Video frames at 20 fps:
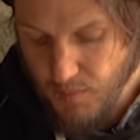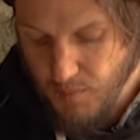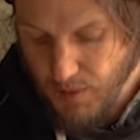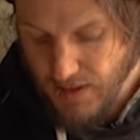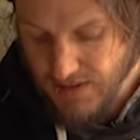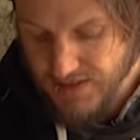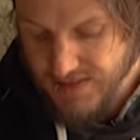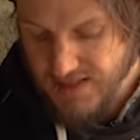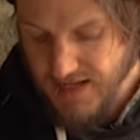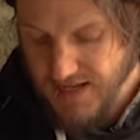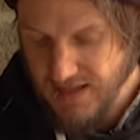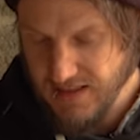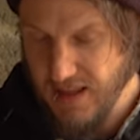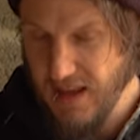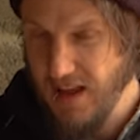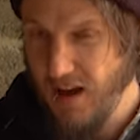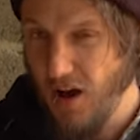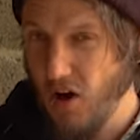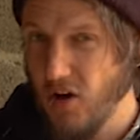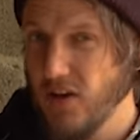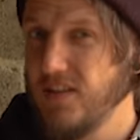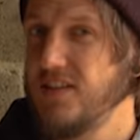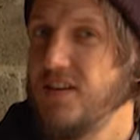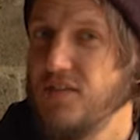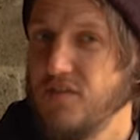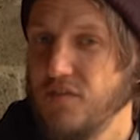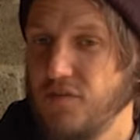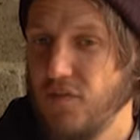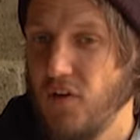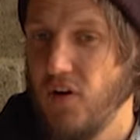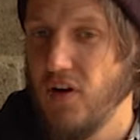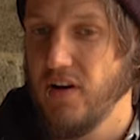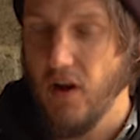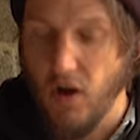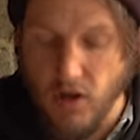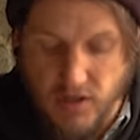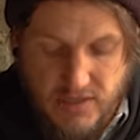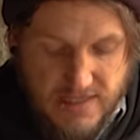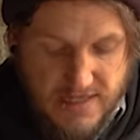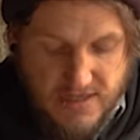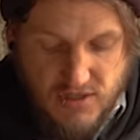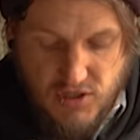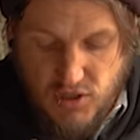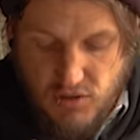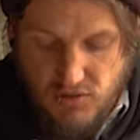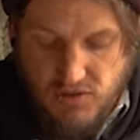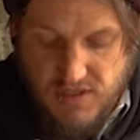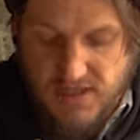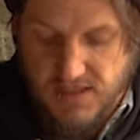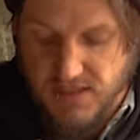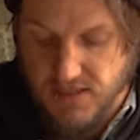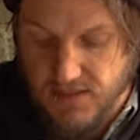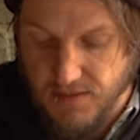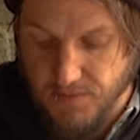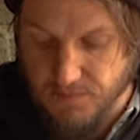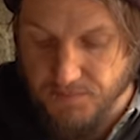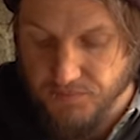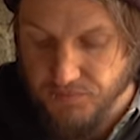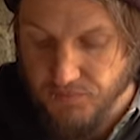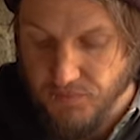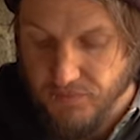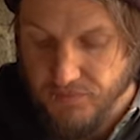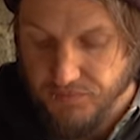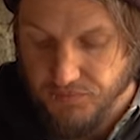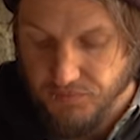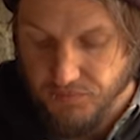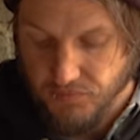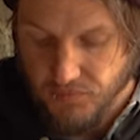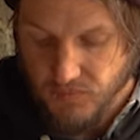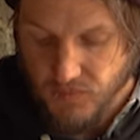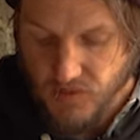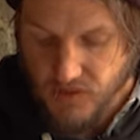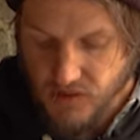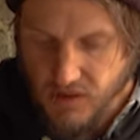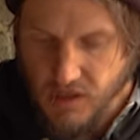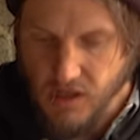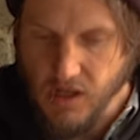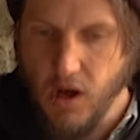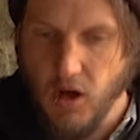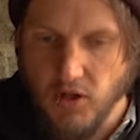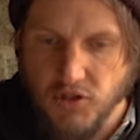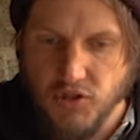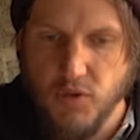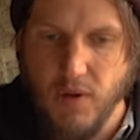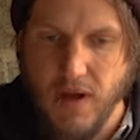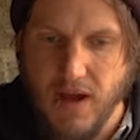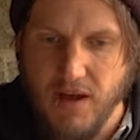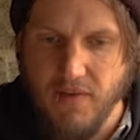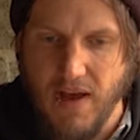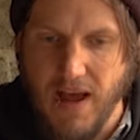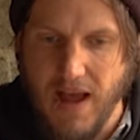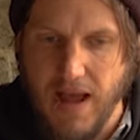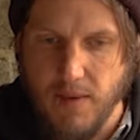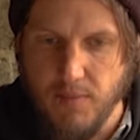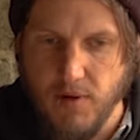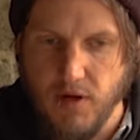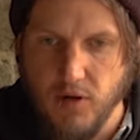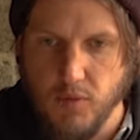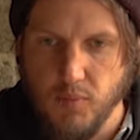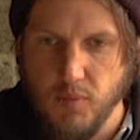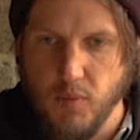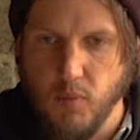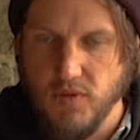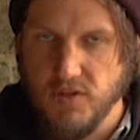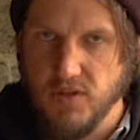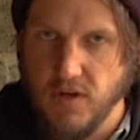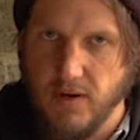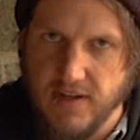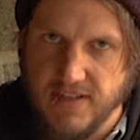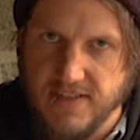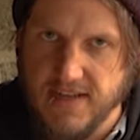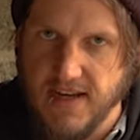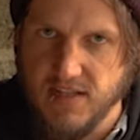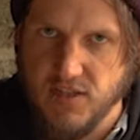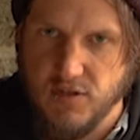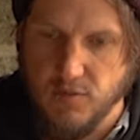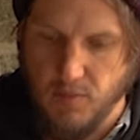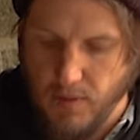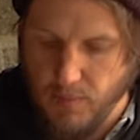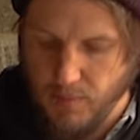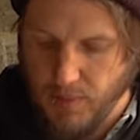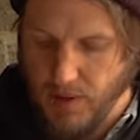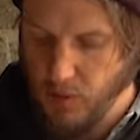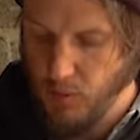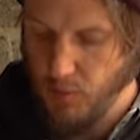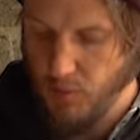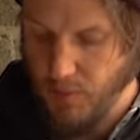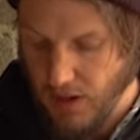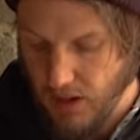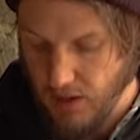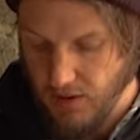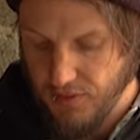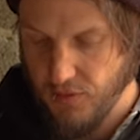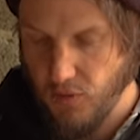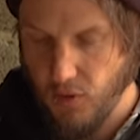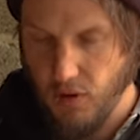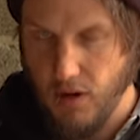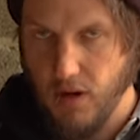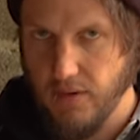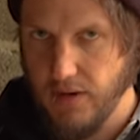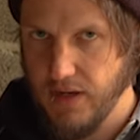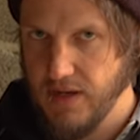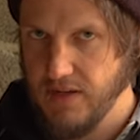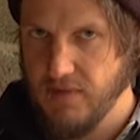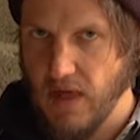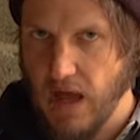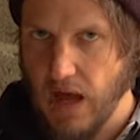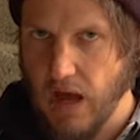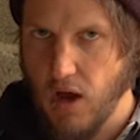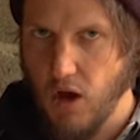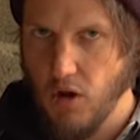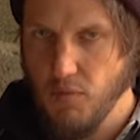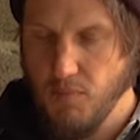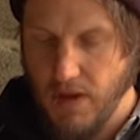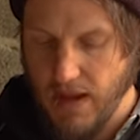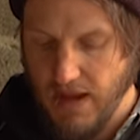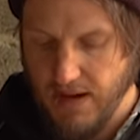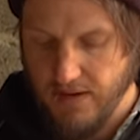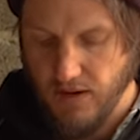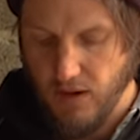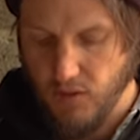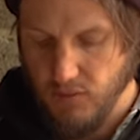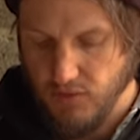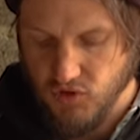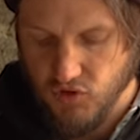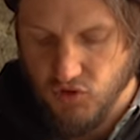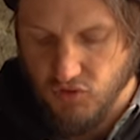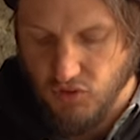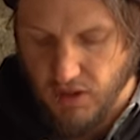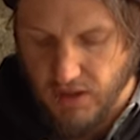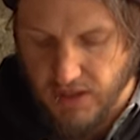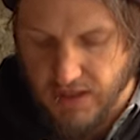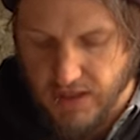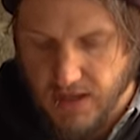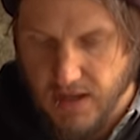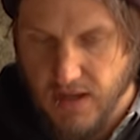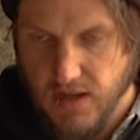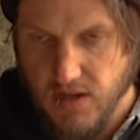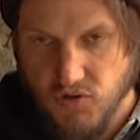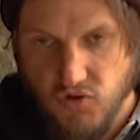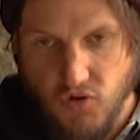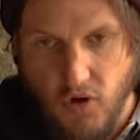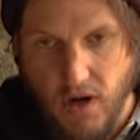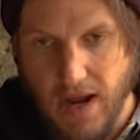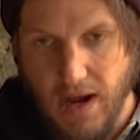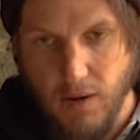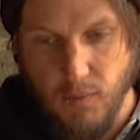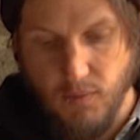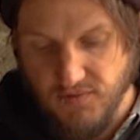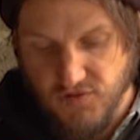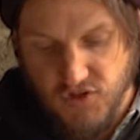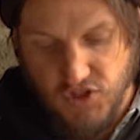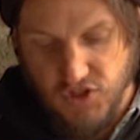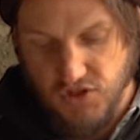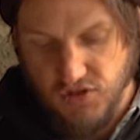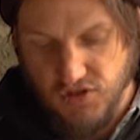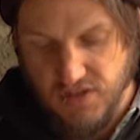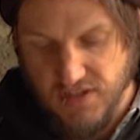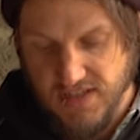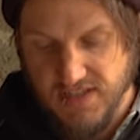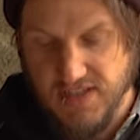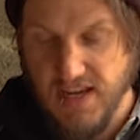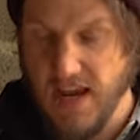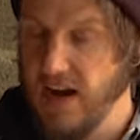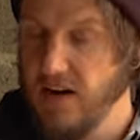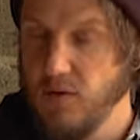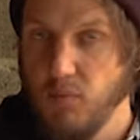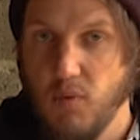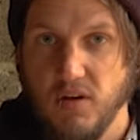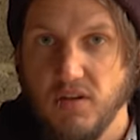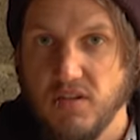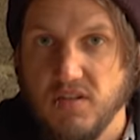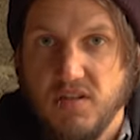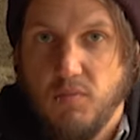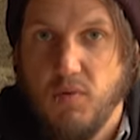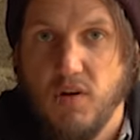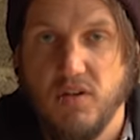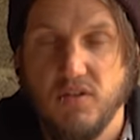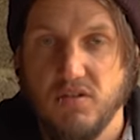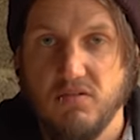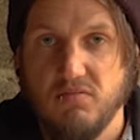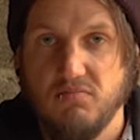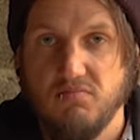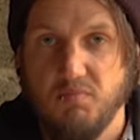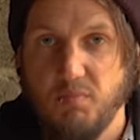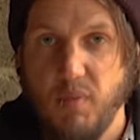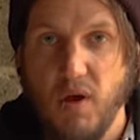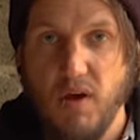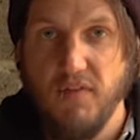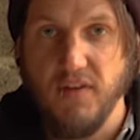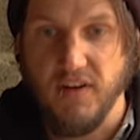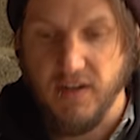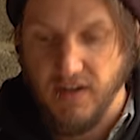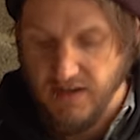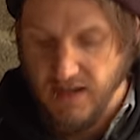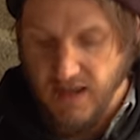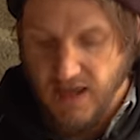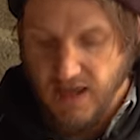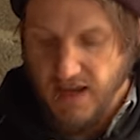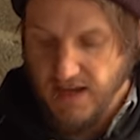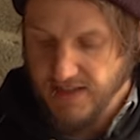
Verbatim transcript: But saying that, I didn't find, I did use this I do have a hammer loop which I'd attached to my belt, but I thought I'd leave that at home and I would try try it out with just using this, and it works. It works perfectly.